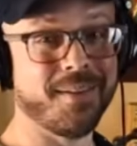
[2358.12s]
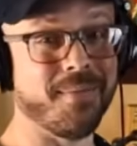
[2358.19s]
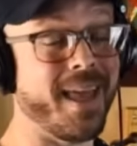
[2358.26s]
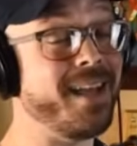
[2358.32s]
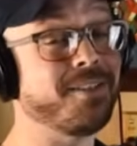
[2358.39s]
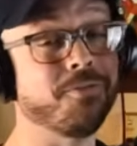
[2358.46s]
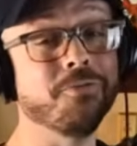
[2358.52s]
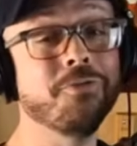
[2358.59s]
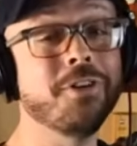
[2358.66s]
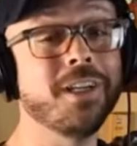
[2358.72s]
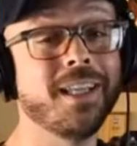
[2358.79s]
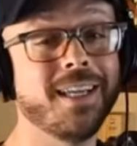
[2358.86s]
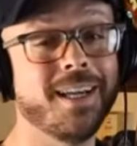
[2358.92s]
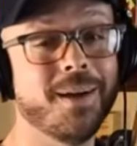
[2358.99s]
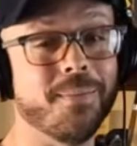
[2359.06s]
That's
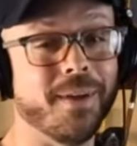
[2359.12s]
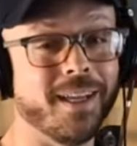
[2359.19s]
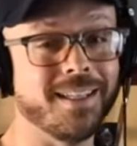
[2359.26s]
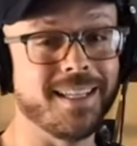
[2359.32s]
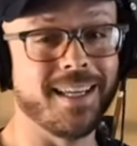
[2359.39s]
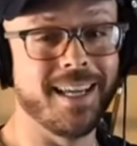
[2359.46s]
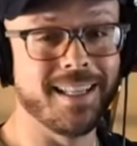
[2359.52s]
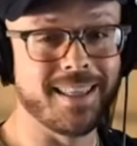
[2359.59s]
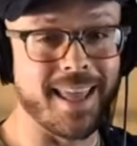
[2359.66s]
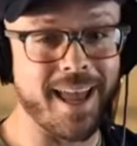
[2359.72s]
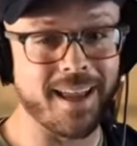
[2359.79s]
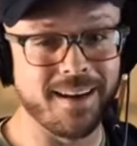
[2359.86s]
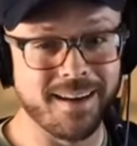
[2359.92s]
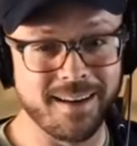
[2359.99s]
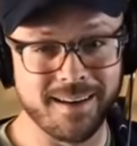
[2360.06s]
really hit, man, to hit
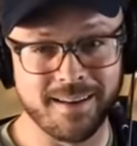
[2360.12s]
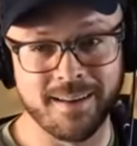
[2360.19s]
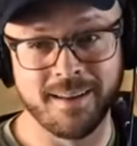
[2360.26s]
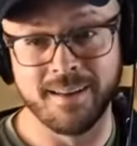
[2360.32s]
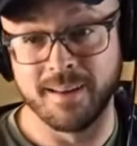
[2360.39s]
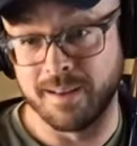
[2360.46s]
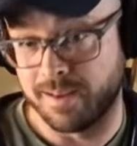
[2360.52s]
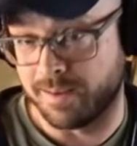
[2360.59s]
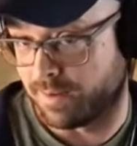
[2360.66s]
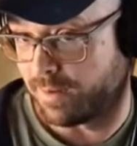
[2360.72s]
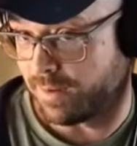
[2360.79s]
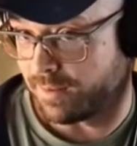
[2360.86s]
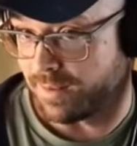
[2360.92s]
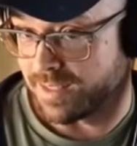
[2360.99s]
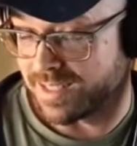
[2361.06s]
that,
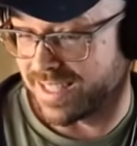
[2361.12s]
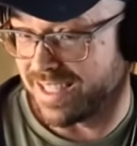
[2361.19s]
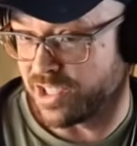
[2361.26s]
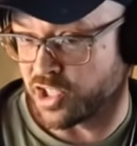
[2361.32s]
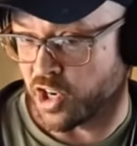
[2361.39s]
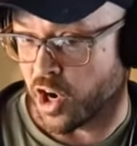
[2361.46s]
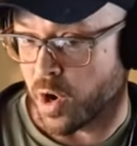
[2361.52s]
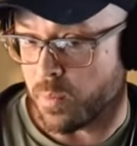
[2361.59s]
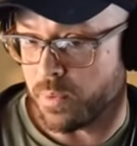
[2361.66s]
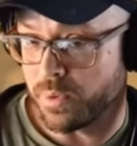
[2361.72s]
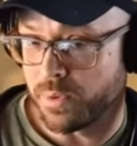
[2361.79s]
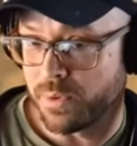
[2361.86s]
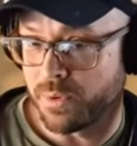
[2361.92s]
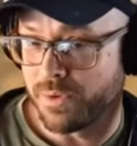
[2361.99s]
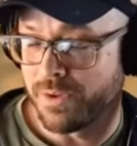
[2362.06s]
the C sharp.
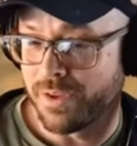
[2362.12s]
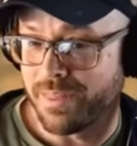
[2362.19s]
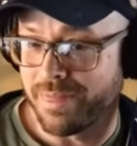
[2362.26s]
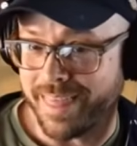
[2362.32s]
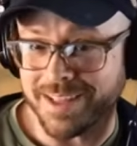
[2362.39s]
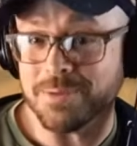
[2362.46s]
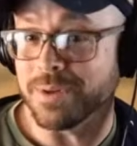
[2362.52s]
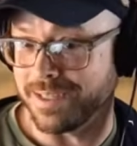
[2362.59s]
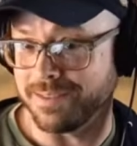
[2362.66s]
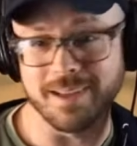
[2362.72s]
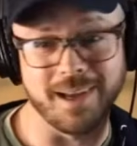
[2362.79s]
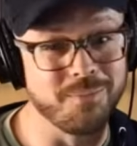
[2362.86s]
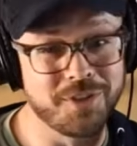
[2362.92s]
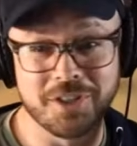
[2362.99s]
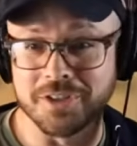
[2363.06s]
That's what
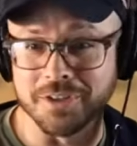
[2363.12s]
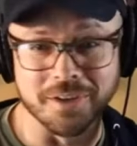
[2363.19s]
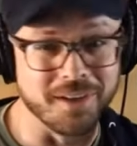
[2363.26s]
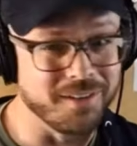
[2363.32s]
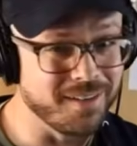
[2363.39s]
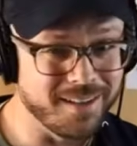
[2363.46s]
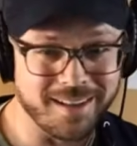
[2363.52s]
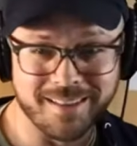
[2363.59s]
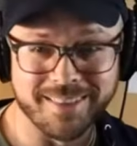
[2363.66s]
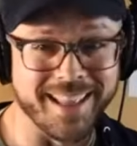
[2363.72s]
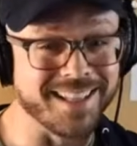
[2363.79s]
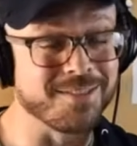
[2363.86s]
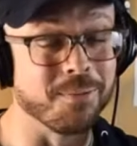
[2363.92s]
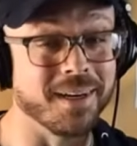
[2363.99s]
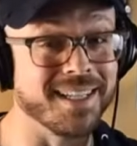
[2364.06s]
I'm sure
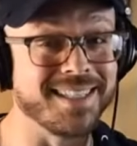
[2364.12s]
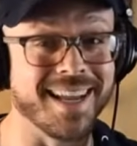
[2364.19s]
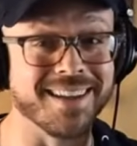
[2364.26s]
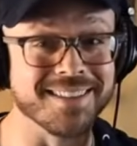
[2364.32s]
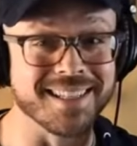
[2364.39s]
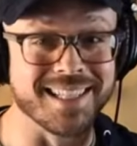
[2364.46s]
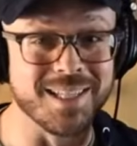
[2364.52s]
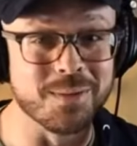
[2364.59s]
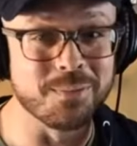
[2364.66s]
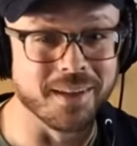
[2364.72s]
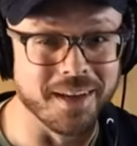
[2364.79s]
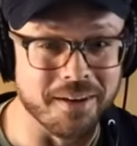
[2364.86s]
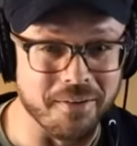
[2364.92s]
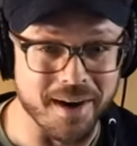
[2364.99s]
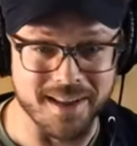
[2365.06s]
that's what it sounds like he's
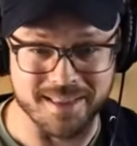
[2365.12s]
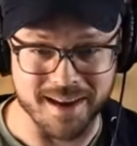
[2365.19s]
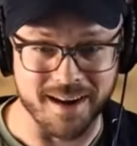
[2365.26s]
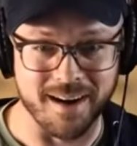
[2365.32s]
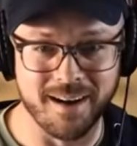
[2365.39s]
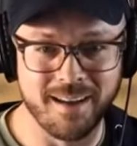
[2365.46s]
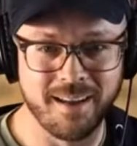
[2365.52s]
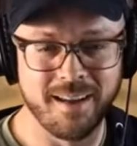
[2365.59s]
playing right there.